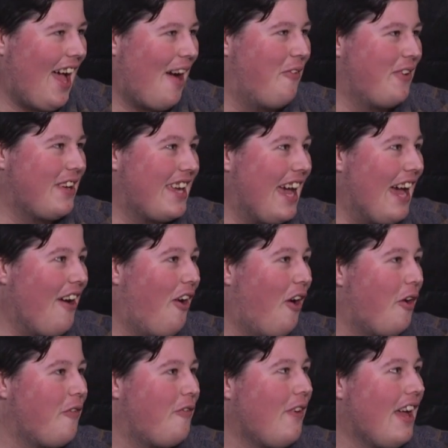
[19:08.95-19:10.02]
And we get
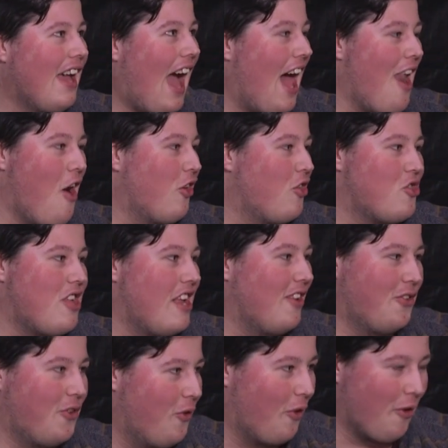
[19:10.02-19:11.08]
off, and I just
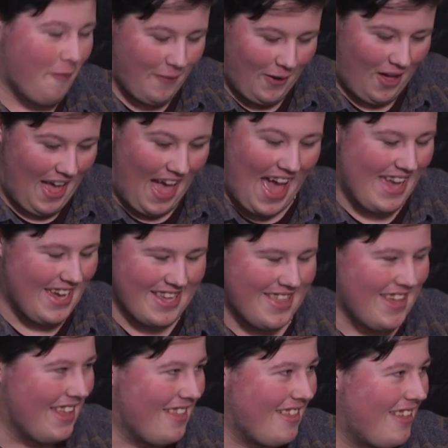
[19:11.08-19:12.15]
didn't talk for like
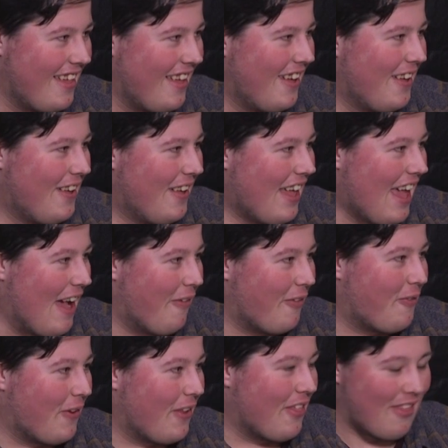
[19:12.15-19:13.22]
ages. It
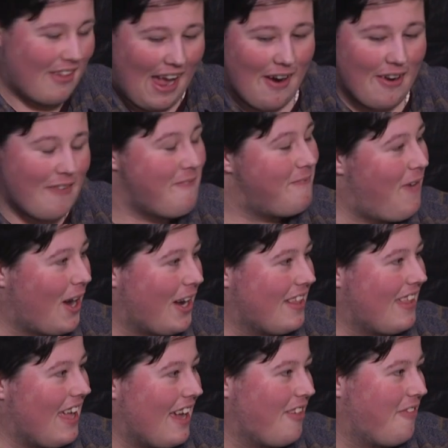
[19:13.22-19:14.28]
was one of the scariest
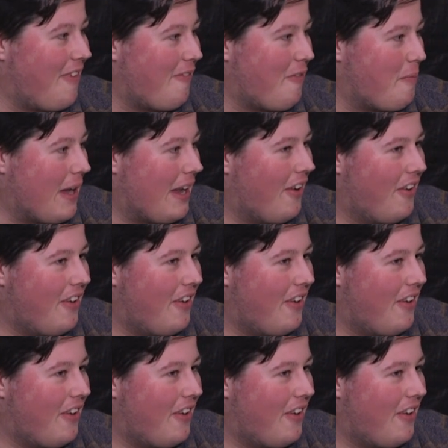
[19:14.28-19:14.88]
fucking things I've ever been on.